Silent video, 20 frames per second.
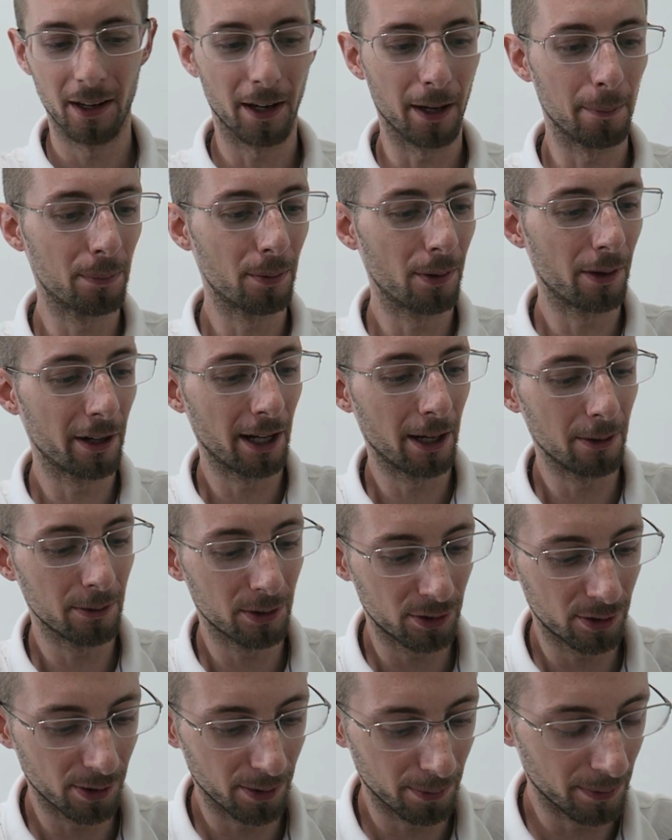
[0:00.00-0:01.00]
I brought out
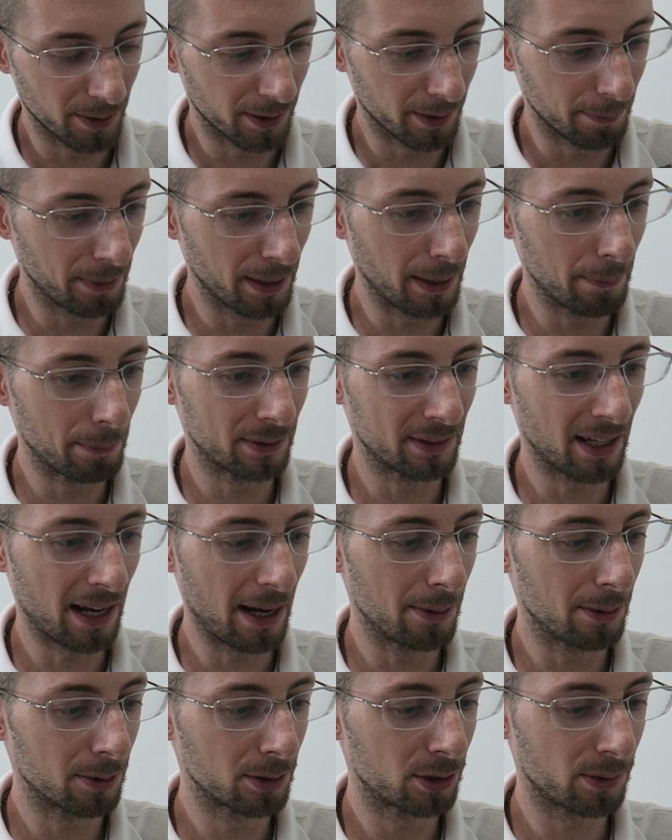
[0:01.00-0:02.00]
some paper
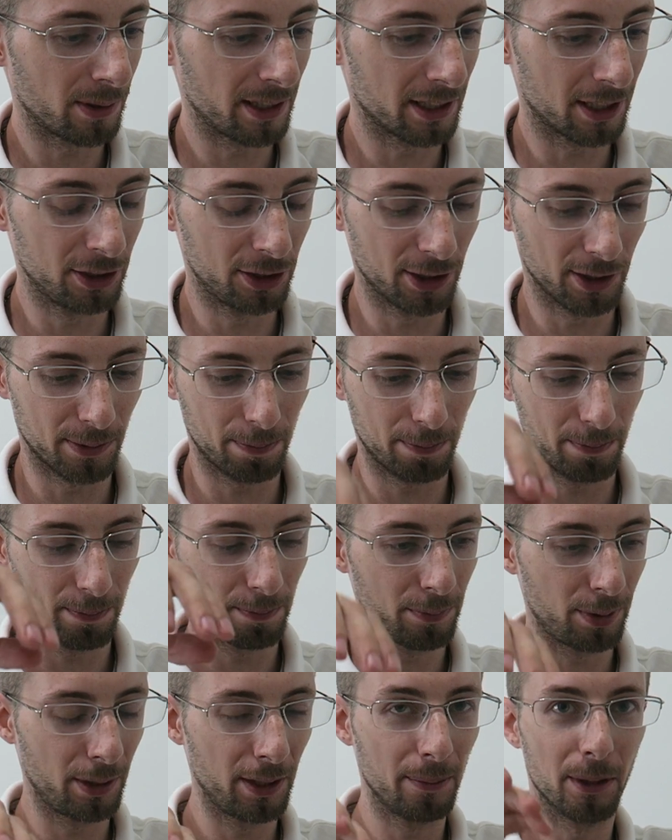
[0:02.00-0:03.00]
towels so I can just
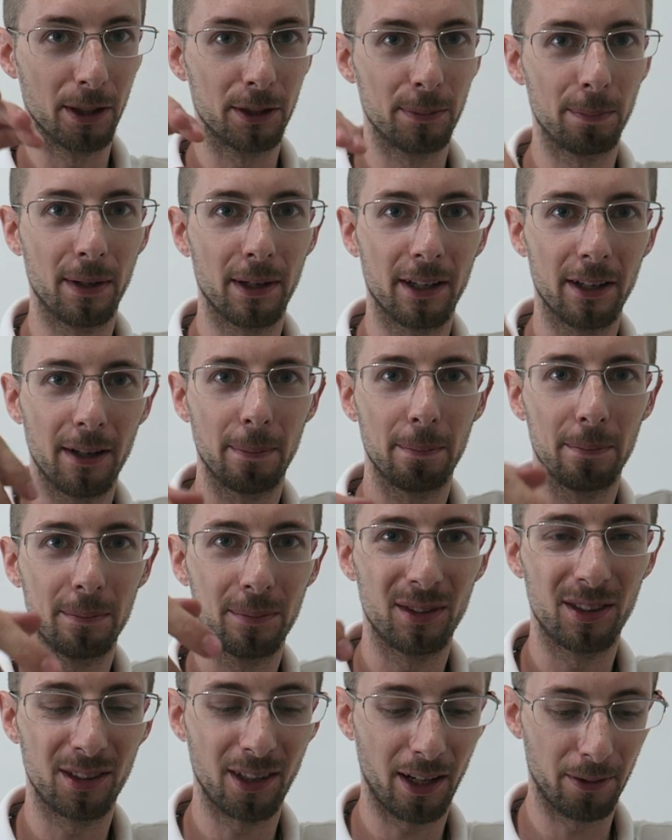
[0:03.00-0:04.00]
pretty much pick it
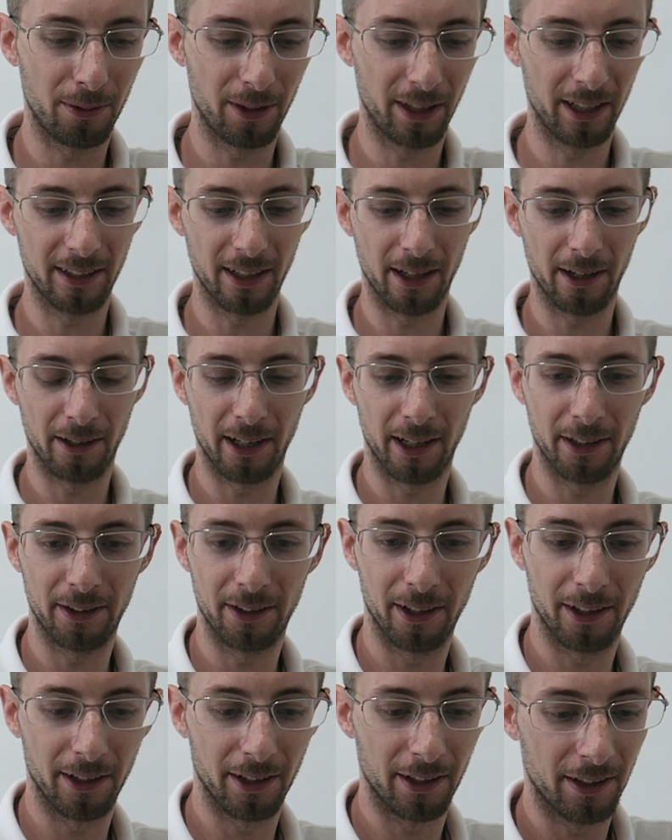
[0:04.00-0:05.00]
up, set it right down on
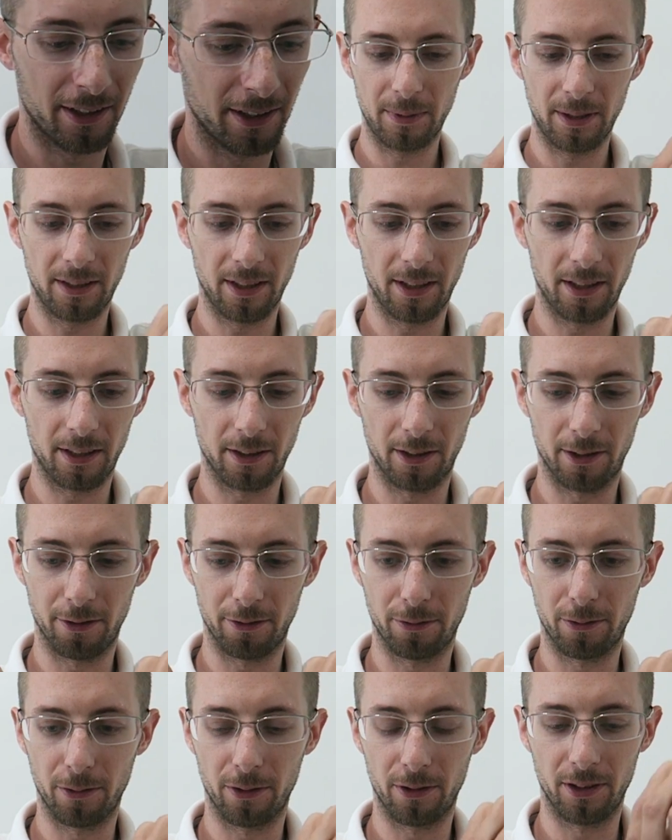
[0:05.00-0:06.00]
there. You take all
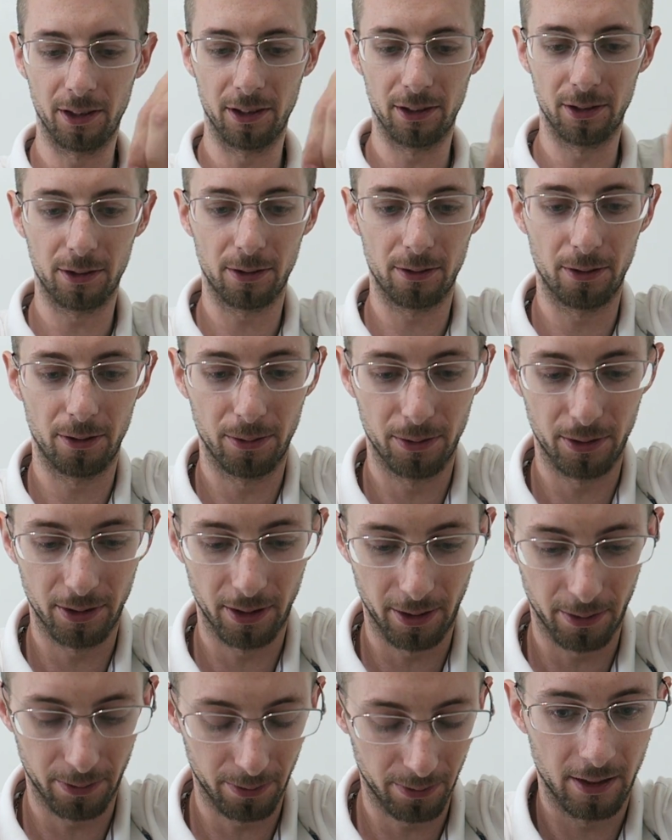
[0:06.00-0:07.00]
4 of these screws
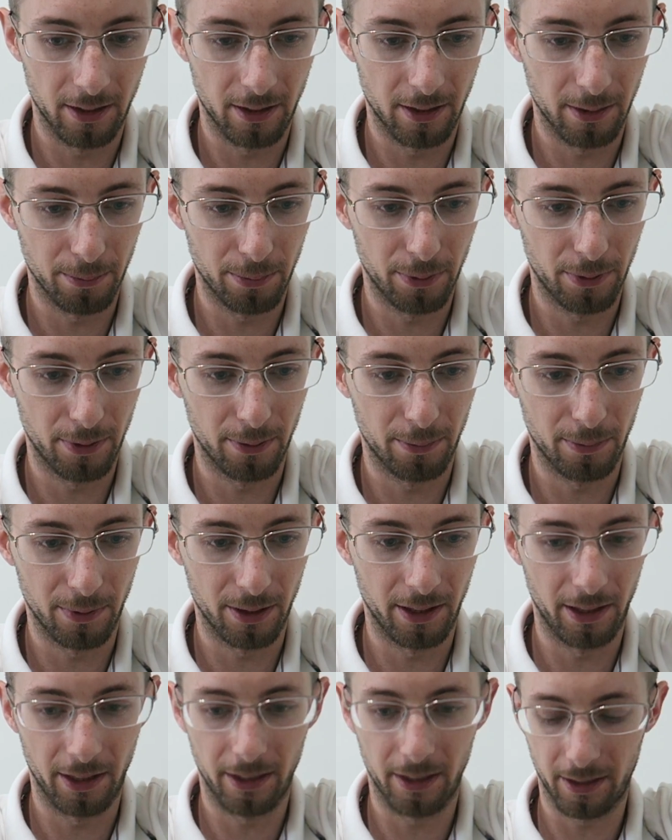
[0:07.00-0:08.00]
out. I'll put them
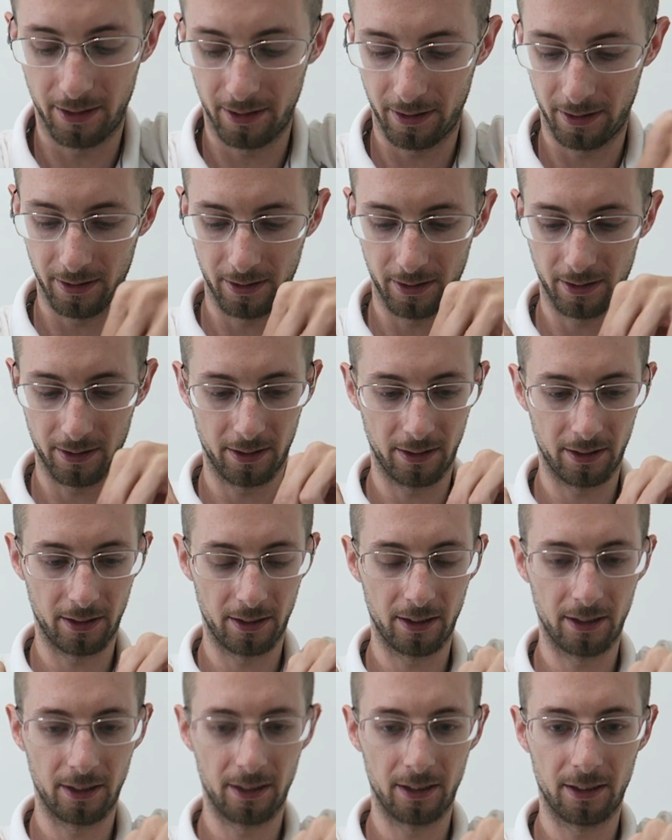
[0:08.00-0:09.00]
like
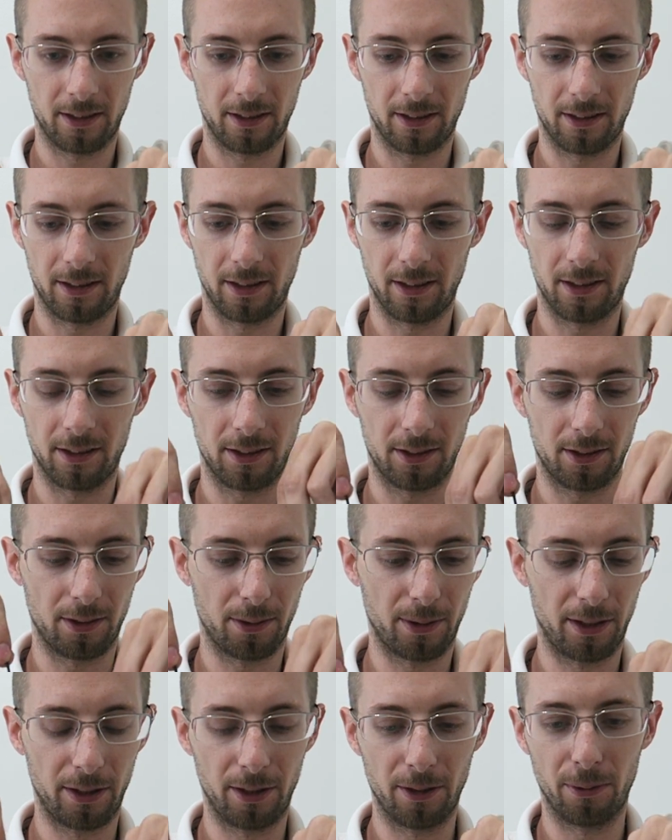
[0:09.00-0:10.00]
this
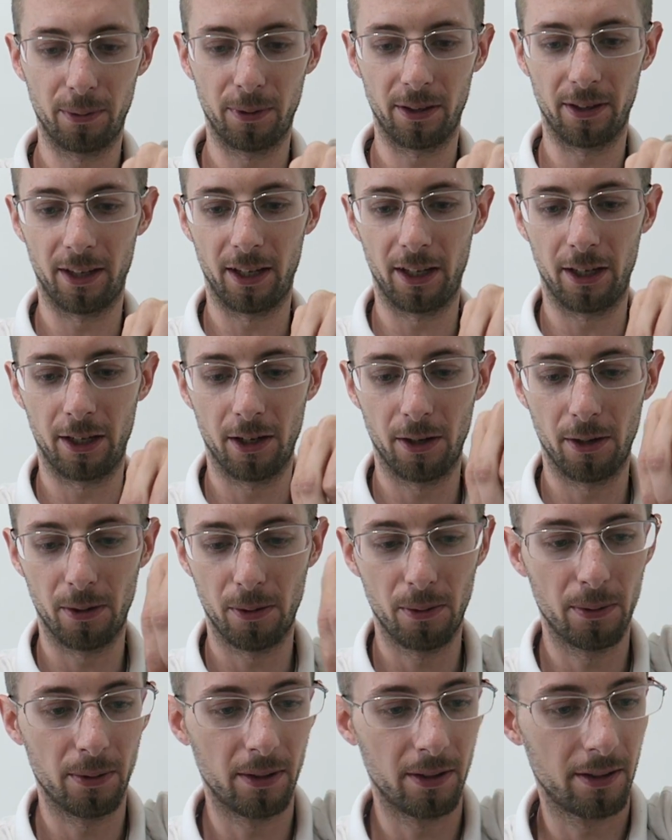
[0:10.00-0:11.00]
so I know where they
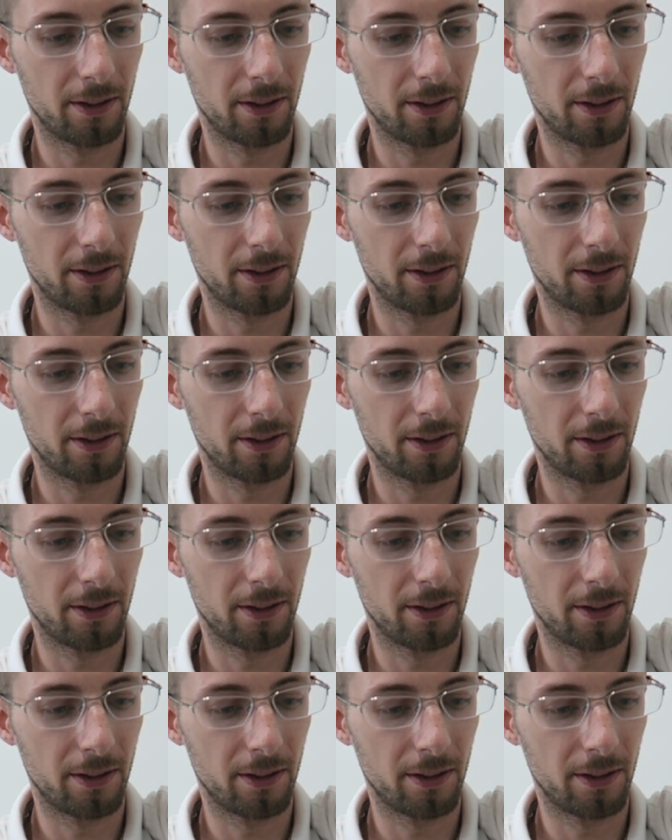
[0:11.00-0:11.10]
go.